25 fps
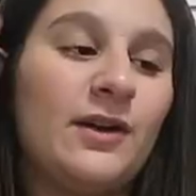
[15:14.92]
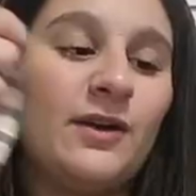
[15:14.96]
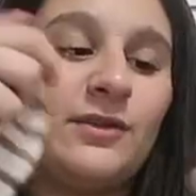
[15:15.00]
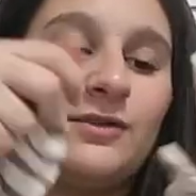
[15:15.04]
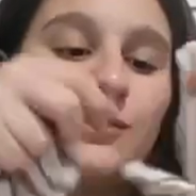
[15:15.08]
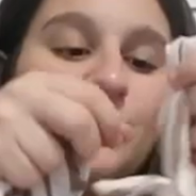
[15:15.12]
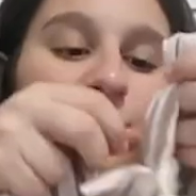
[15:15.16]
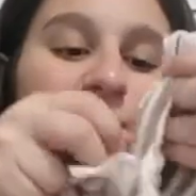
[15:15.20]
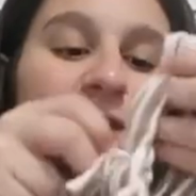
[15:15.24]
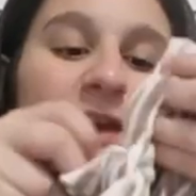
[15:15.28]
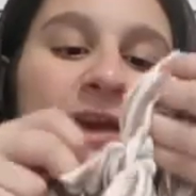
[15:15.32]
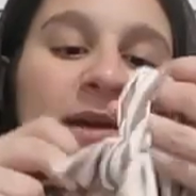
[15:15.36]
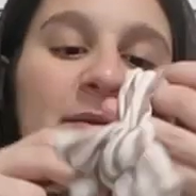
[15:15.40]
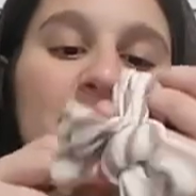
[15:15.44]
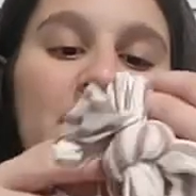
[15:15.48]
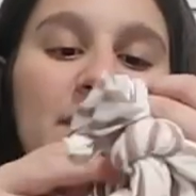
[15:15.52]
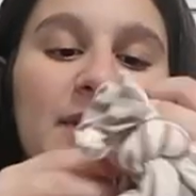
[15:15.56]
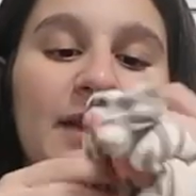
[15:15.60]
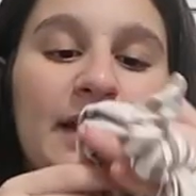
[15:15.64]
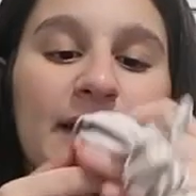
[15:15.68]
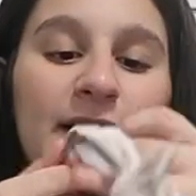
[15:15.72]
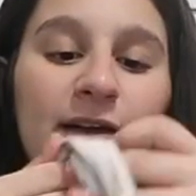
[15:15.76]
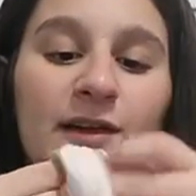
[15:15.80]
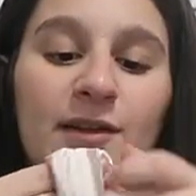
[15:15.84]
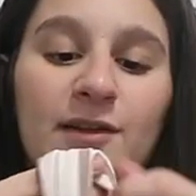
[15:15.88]
it also came
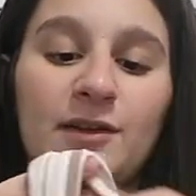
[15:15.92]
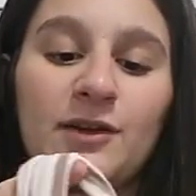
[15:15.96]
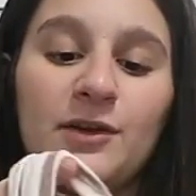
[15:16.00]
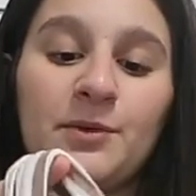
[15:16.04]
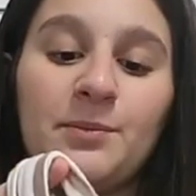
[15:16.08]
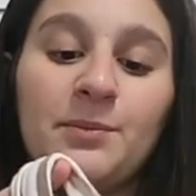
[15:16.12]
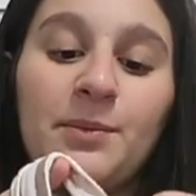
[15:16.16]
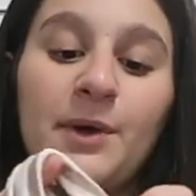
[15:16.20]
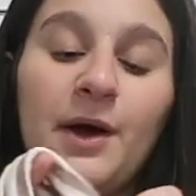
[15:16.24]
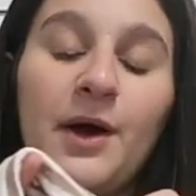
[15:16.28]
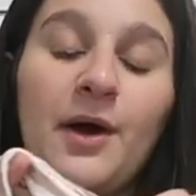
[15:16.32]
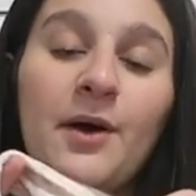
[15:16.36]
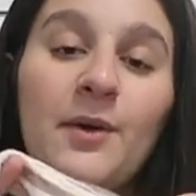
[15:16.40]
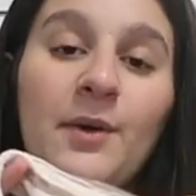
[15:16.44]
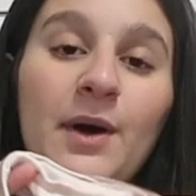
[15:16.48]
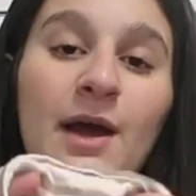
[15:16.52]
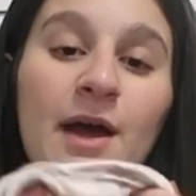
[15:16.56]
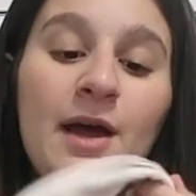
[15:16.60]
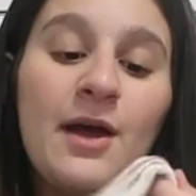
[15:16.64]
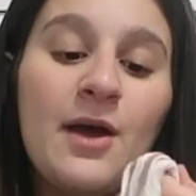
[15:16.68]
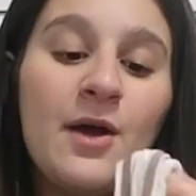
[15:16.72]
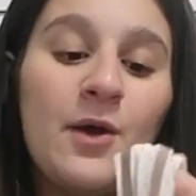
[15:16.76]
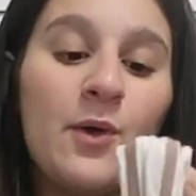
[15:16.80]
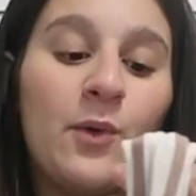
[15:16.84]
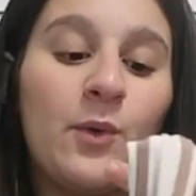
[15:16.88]
with like a little bow,
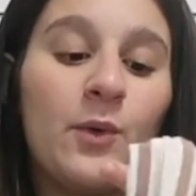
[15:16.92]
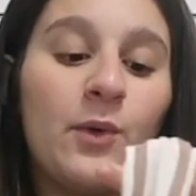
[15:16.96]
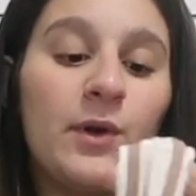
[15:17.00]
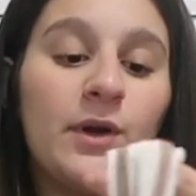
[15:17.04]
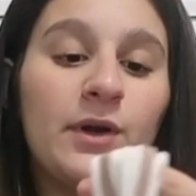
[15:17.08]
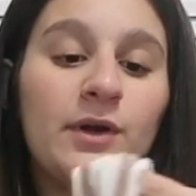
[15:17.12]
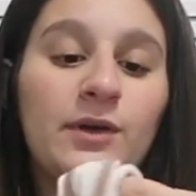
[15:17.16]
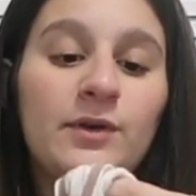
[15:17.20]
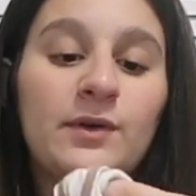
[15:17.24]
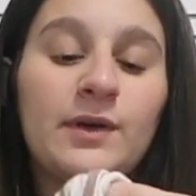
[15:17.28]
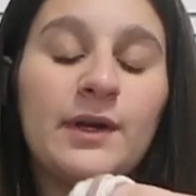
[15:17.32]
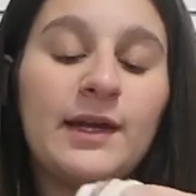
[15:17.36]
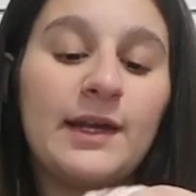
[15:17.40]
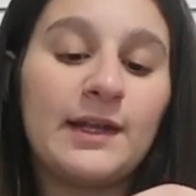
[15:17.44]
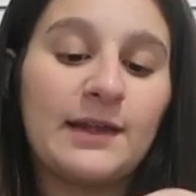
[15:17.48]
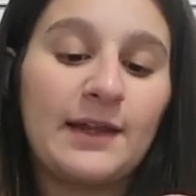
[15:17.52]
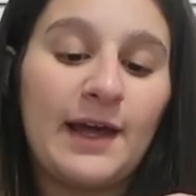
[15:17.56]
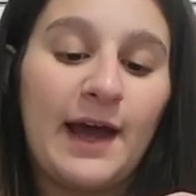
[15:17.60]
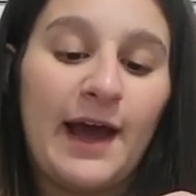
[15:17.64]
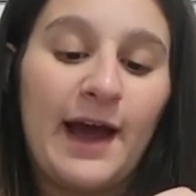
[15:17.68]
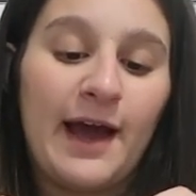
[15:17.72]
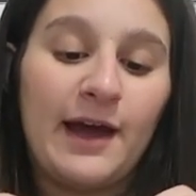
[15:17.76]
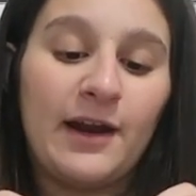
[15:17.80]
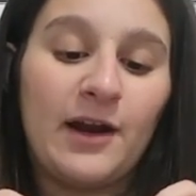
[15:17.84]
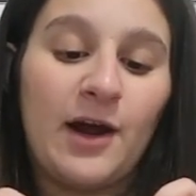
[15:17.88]
or you could get
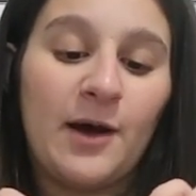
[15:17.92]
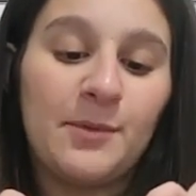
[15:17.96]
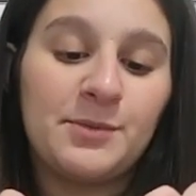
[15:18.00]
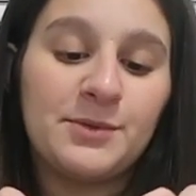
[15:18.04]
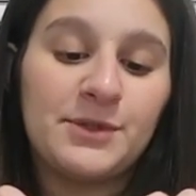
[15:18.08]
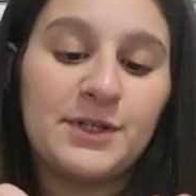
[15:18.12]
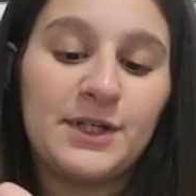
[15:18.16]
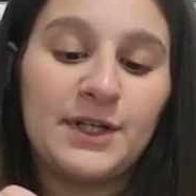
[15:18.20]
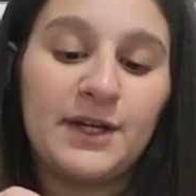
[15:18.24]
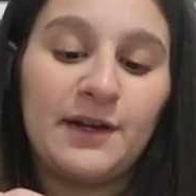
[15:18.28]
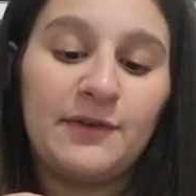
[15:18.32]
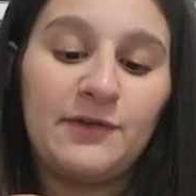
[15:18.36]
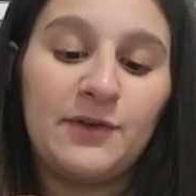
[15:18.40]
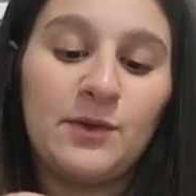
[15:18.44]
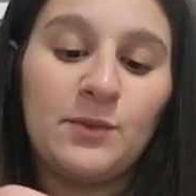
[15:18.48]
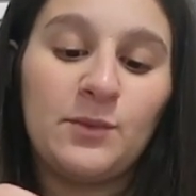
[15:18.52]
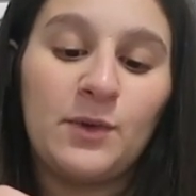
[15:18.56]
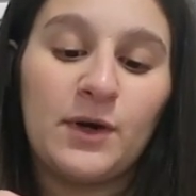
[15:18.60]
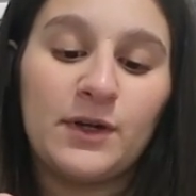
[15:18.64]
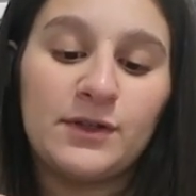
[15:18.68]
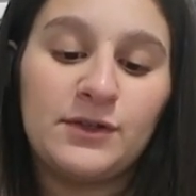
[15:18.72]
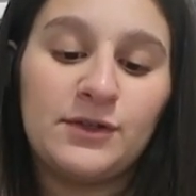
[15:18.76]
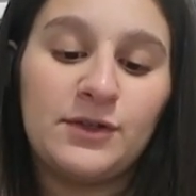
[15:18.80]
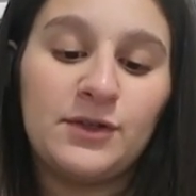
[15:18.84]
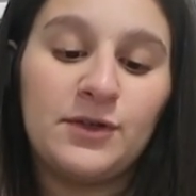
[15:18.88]
the hat option if you
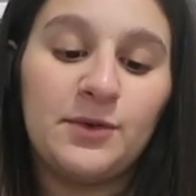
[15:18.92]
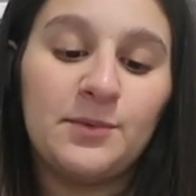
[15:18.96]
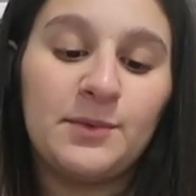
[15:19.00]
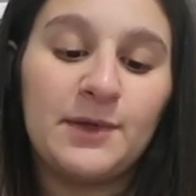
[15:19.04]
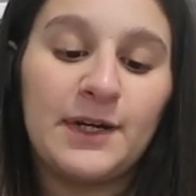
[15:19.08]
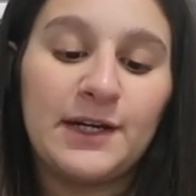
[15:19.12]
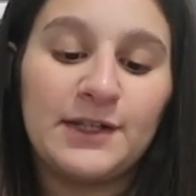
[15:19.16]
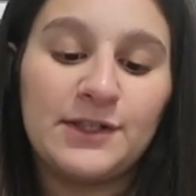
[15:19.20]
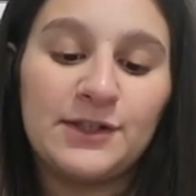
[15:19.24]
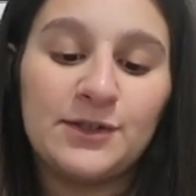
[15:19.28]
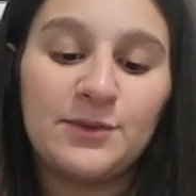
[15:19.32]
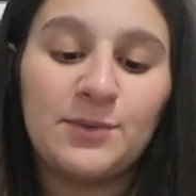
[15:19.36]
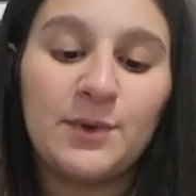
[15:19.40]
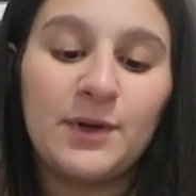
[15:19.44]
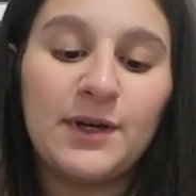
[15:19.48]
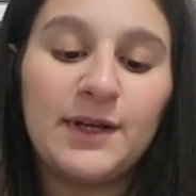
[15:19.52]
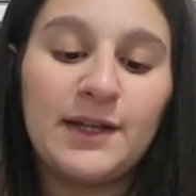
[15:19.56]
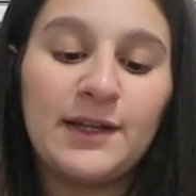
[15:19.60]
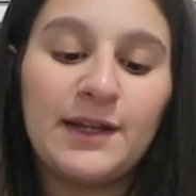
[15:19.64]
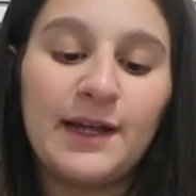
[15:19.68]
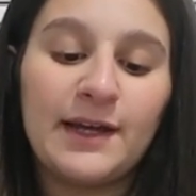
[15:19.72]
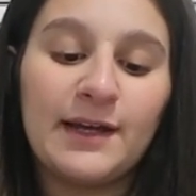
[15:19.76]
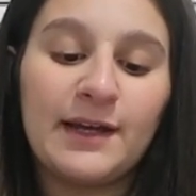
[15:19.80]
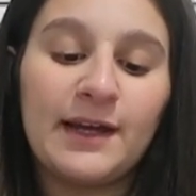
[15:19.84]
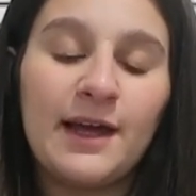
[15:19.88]
want to, but I just
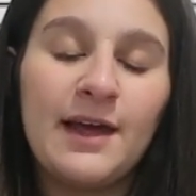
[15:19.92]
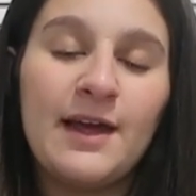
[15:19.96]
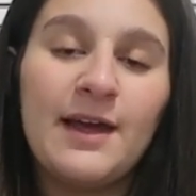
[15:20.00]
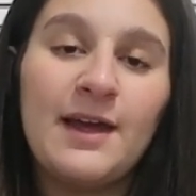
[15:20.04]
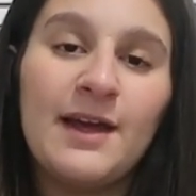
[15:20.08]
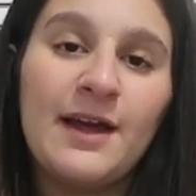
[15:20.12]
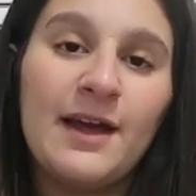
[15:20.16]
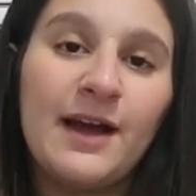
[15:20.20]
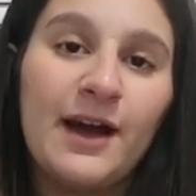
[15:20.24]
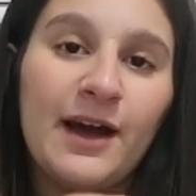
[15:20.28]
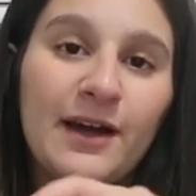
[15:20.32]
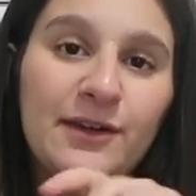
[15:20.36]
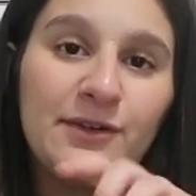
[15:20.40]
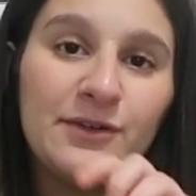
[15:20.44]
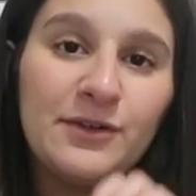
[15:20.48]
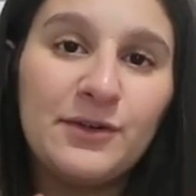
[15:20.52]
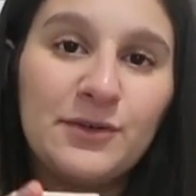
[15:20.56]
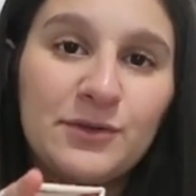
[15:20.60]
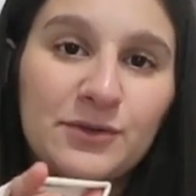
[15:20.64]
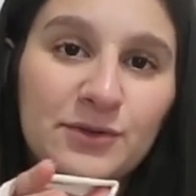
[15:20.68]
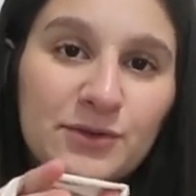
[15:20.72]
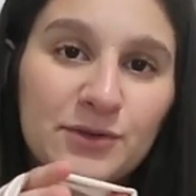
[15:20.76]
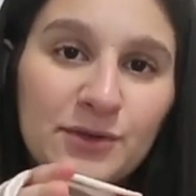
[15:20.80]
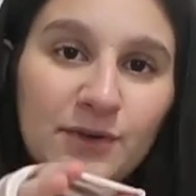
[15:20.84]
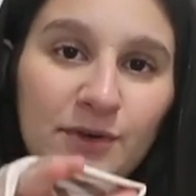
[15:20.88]
wanted like a
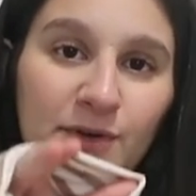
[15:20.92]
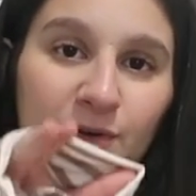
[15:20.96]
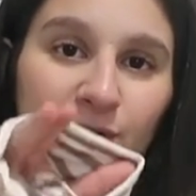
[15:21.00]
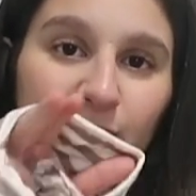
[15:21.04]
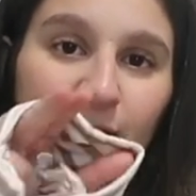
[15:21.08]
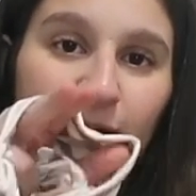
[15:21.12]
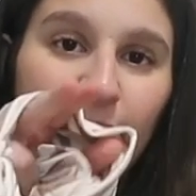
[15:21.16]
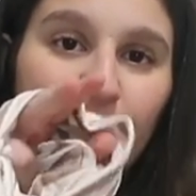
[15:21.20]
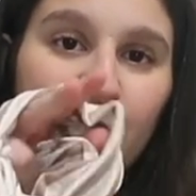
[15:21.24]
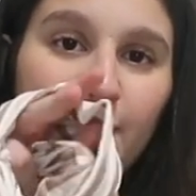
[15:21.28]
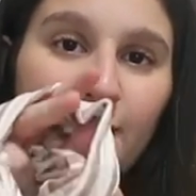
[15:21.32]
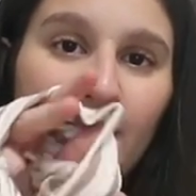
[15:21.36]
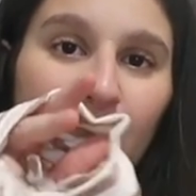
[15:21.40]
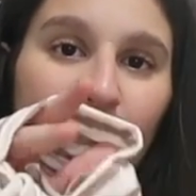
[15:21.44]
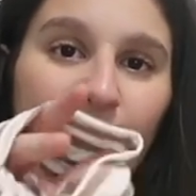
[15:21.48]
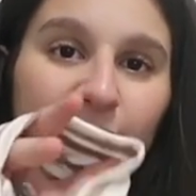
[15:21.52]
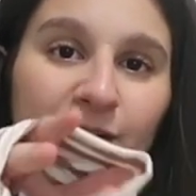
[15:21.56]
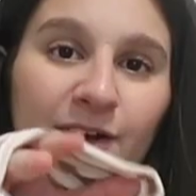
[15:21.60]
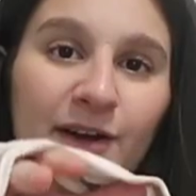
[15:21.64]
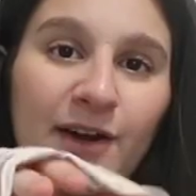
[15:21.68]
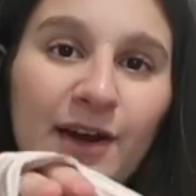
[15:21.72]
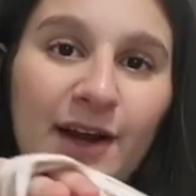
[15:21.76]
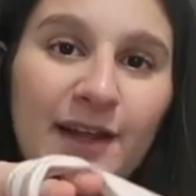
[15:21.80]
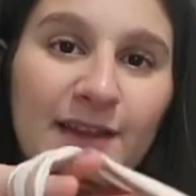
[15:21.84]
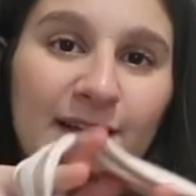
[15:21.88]
neutral
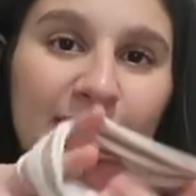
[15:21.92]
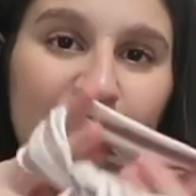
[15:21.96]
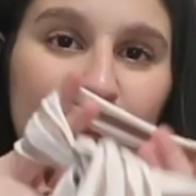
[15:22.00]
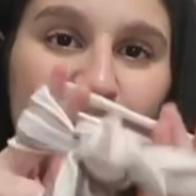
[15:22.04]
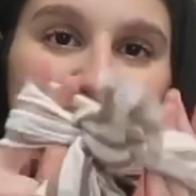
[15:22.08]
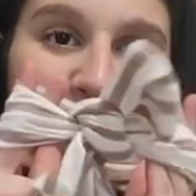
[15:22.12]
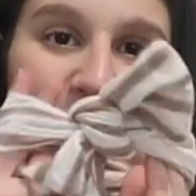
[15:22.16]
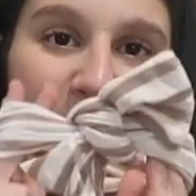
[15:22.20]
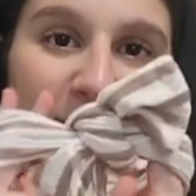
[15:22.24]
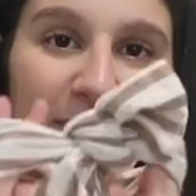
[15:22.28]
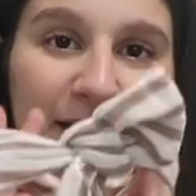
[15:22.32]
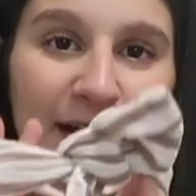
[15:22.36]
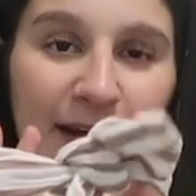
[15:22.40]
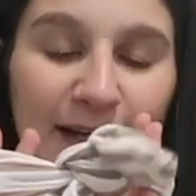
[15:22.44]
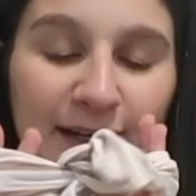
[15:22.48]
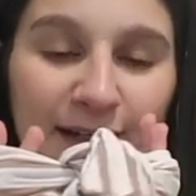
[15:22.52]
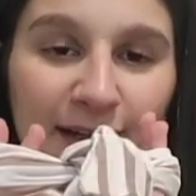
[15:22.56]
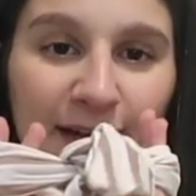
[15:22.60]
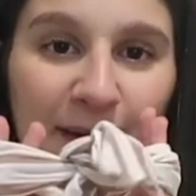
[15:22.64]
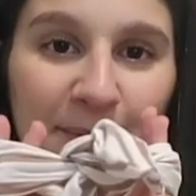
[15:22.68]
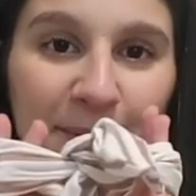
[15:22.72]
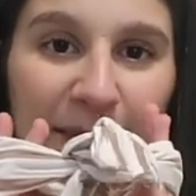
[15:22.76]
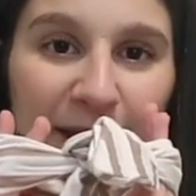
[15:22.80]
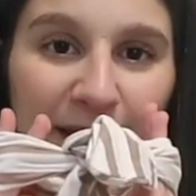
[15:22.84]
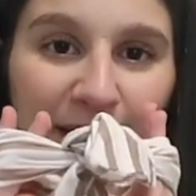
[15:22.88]
color, and this is what I
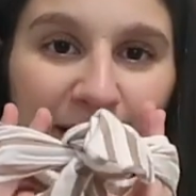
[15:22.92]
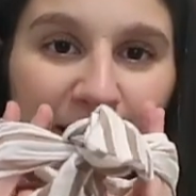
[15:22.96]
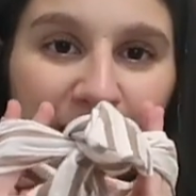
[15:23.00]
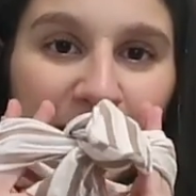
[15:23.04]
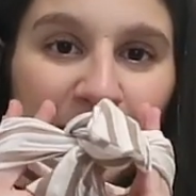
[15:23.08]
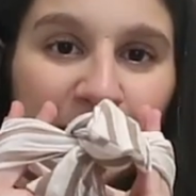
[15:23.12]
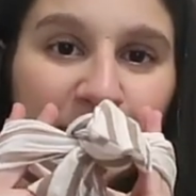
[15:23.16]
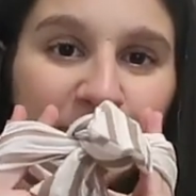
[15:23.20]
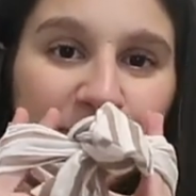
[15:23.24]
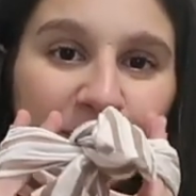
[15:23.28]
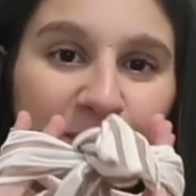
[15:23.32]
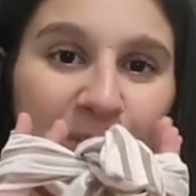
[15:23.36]
ended up picking up.